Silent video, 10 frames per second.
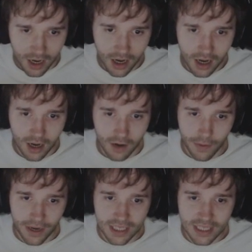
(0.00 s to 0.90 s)
ha!
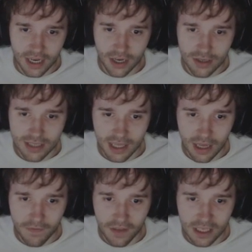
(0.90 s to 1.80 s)
Wait a second, you saying
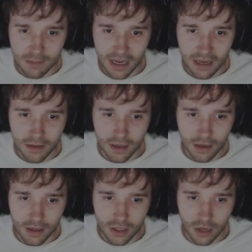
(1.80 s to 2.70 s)
that Venus pain
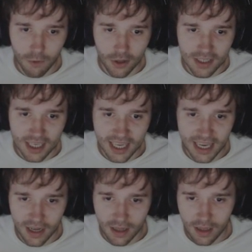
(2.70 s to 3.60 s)
because I want to
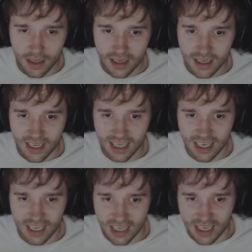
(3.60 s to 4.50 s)
kill?
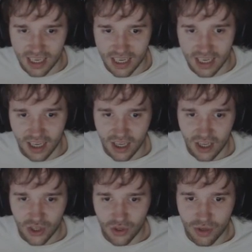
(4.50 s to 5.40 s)
Hehehehe!
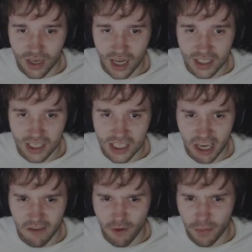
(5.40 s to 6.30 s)
You can't
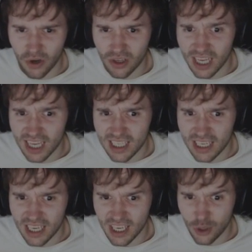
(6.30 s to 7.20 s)
escape from your
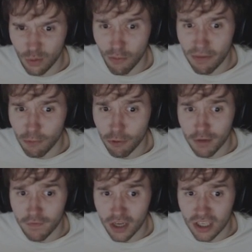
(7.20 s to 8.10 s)
destiny. You will be
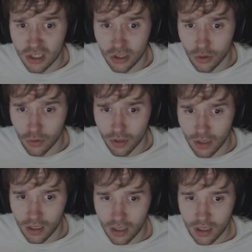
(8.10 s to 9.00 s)
one of us soon.
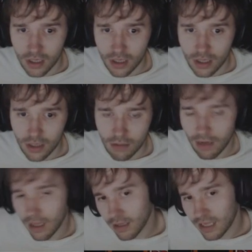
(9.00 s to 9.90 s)

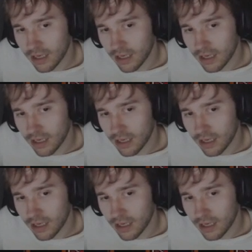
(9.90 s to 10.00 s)
Well,